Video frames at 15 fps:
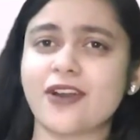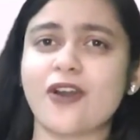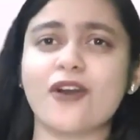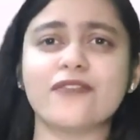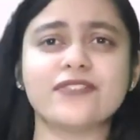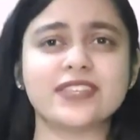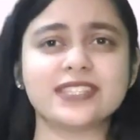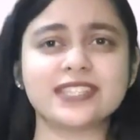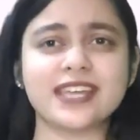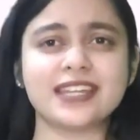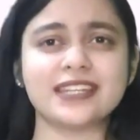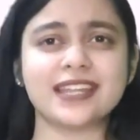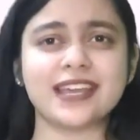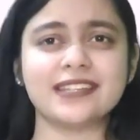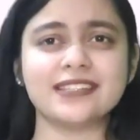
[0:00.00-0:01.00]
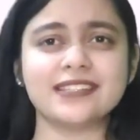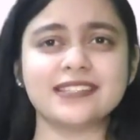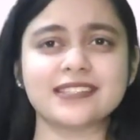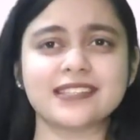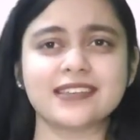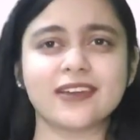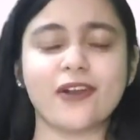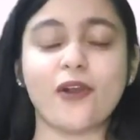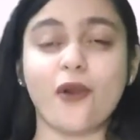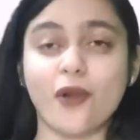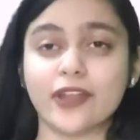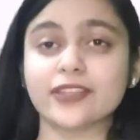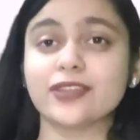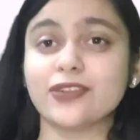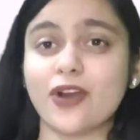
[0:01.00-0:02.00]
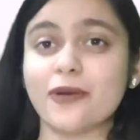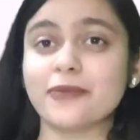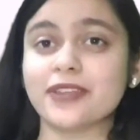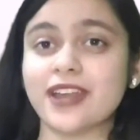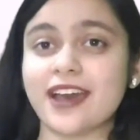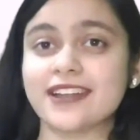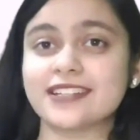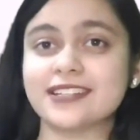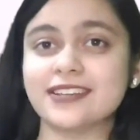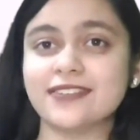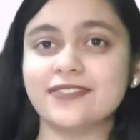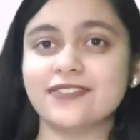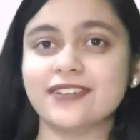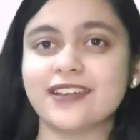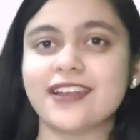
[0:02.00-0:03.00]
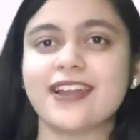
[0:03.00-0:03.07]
of the sentence or the nominative?